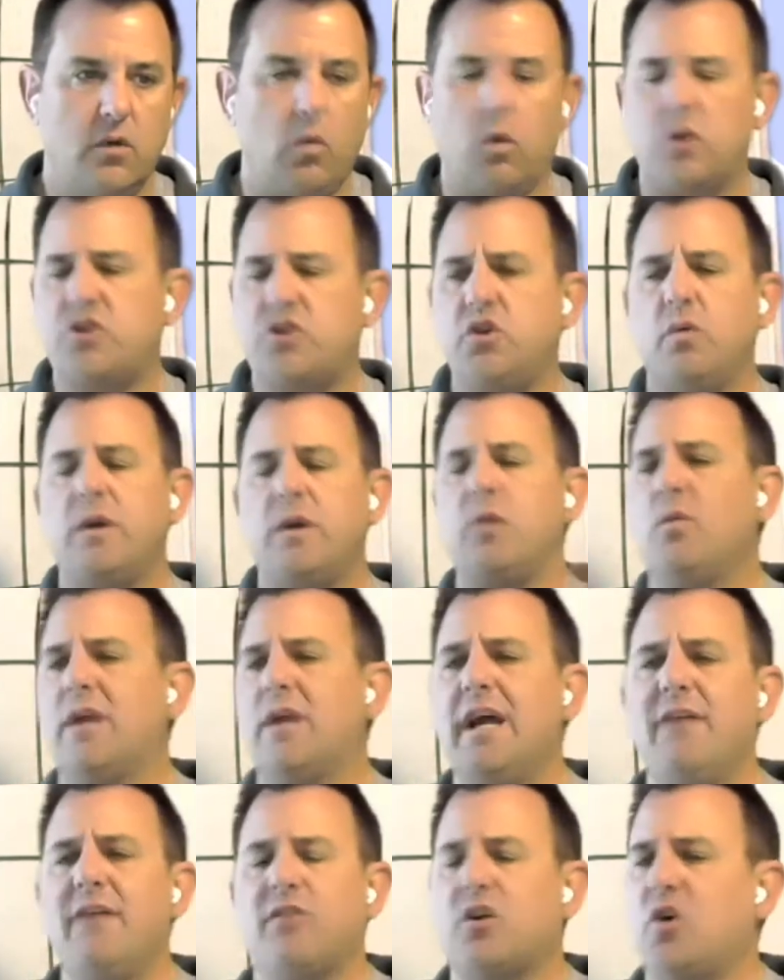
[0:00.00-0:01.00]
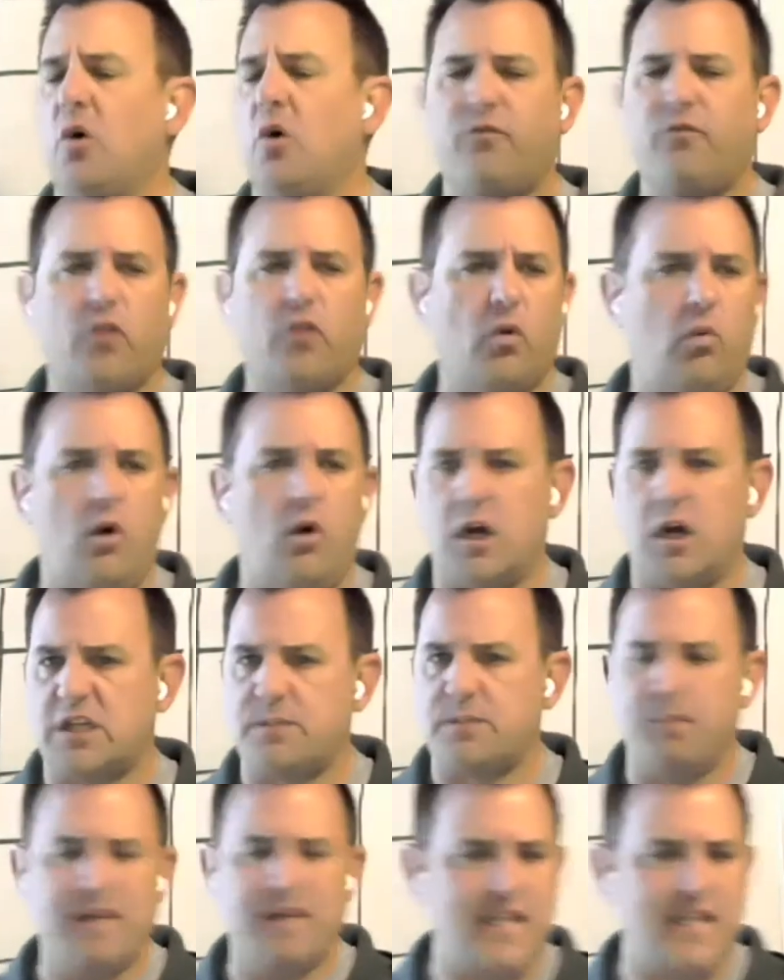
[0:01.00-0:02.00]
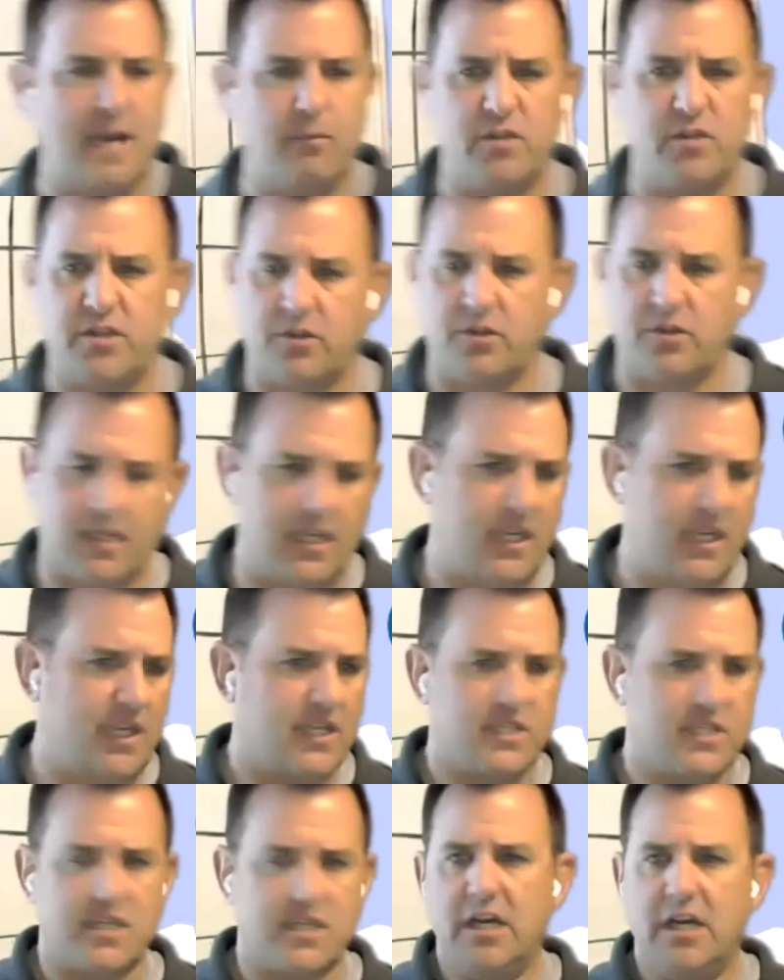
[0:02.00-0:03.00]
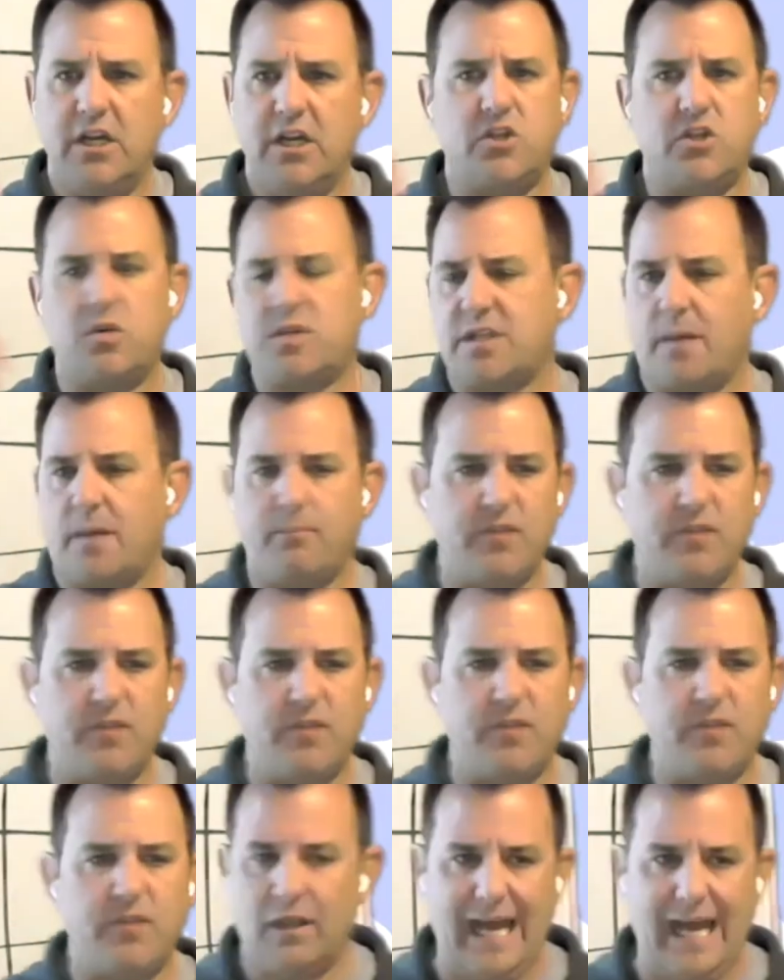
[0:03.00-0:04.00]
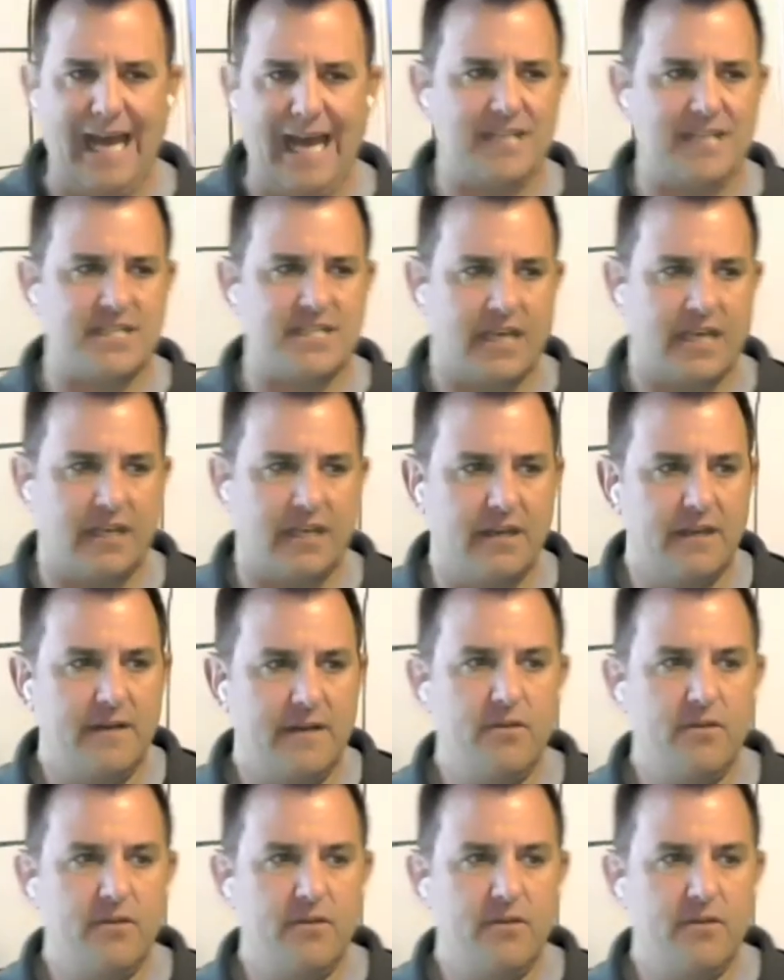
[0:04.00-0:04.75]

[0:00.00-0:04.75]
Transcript: Or doing whatever, go for a walk, spend time with your kids, do something relaxing.